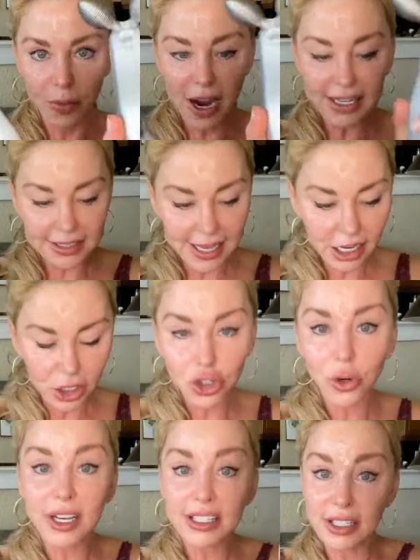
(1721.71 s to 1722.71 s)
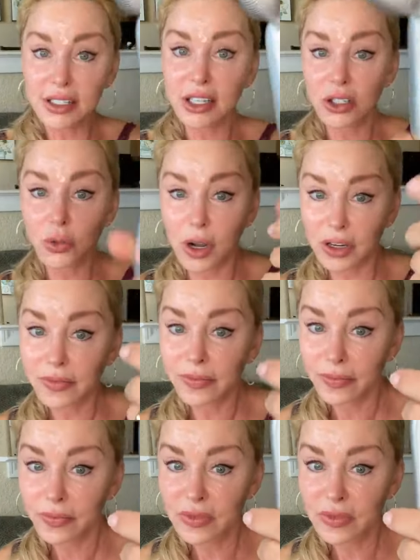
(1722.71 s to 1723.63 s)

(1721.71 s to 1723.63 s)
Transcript: my second choice is this one.